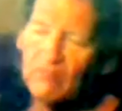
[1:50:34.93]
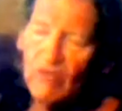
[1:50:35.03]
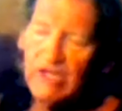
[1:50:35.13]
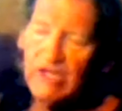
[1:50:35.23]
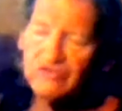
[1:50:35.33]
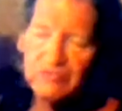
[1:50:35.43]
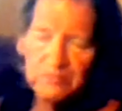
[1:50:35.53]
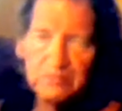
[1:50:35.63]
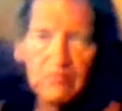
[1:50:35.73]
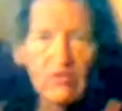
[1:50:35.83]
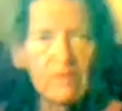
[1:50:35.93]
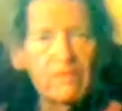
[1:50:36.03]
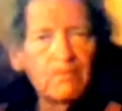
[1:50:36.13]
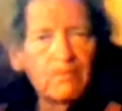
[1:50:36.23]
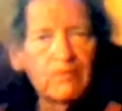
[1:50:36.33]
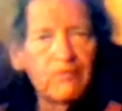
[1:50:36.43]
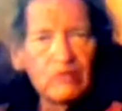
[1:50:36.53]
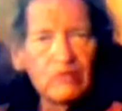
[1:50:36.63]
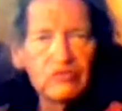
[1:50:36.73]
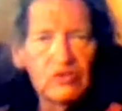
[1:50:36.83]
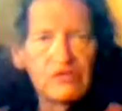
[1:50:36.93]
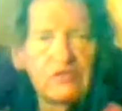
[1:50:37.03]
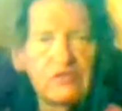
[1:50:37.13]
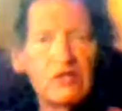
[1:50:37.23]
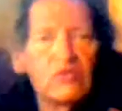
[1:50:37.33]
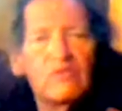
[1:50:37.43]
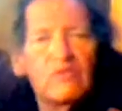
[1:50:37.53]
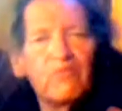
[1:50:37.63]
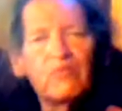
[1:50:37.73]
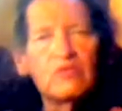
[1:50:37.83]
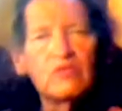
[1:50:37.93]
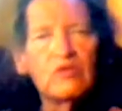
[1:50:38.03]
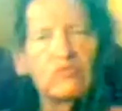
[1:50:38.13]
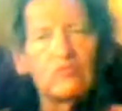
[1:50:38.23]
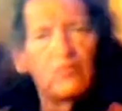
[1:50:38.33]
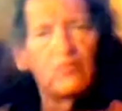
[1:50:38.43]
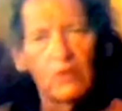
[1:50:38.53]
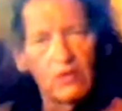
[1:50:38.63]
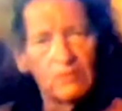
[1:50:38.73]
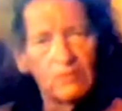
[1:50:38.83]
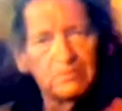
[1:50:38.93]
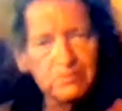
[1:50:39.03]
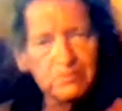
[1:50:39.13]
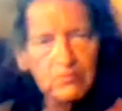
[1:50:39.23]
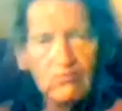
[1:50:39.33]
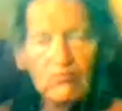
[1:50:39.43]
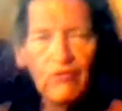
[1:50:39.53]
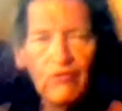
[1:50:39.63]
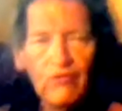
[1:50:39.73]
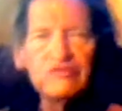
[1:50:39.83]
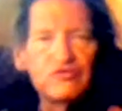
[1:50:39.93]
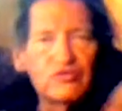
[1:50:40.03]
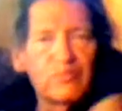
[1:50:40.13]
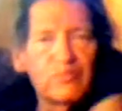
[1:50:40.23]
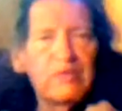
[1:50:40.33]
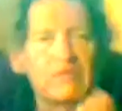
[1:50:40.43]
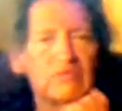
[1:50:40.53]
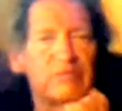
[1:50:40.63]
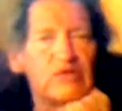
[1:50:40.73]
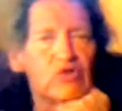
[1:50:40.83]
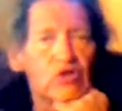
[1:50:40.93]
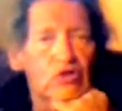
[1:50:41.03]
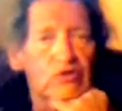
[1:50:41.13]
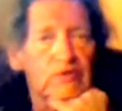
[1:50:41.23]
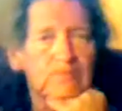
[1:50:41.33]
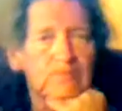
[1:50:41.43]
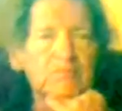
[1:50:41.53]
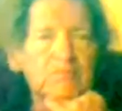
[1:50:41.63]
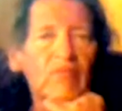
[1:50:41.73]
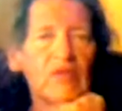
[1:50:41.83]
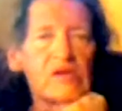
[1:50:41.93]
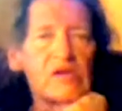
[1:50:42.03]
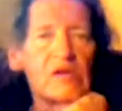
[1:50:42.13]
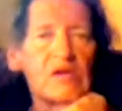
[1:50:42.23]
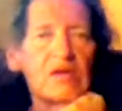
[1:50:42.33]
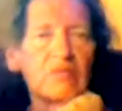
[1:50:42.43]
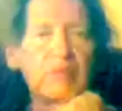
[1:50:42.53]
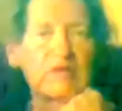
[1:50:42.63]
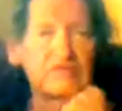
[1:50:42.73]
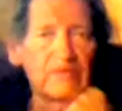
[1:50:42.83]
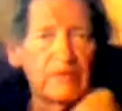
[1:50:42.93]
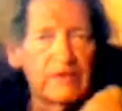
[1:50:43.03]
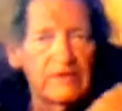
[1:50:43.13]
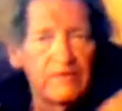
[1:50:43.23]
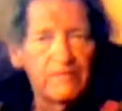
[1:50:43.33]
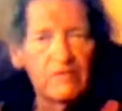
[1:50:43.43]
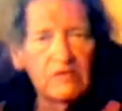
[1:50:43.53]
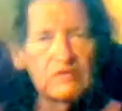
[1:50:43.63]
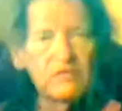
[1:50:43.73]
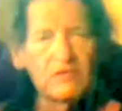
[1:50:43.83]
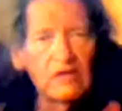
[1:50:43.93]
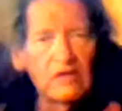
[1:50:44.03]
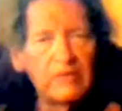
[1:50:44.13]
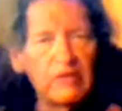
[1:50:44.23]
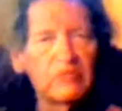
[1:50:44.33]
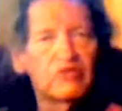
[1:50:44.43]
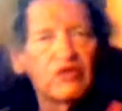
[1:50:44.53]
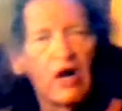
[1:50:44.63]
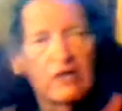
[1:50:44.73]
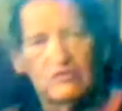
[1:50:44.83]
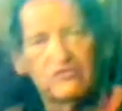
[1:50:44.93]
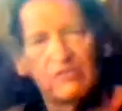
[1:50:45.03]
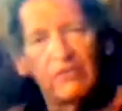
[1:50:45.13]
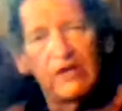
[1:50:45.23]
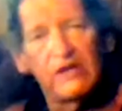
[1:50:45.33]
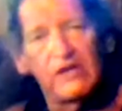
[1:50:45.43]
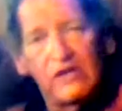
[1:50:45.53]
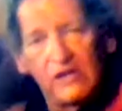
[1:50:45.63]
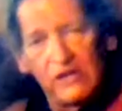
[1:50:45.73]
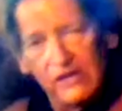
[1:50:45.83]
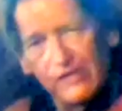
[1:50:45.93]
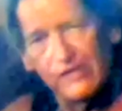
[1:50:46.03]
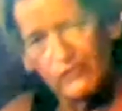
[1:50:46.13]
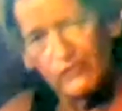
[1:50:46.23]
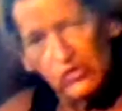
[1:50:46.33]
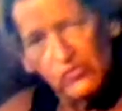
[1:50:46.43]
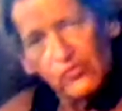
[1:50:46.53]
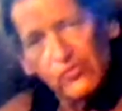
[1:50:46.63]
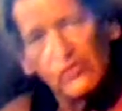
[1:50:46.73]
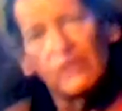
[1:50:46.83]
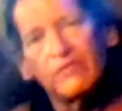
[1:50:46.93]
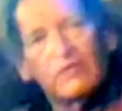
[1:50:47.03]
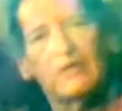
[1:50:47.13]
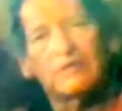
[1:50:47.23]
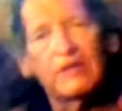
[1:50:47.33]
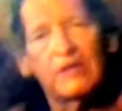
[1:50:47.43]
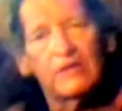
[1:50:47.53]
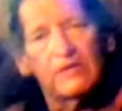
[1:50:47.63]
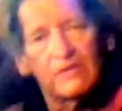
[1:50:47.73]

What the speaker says: it's feels good to know that our voices being able to be heard by somebody. It's like being able to talk to somebody even though they're not there.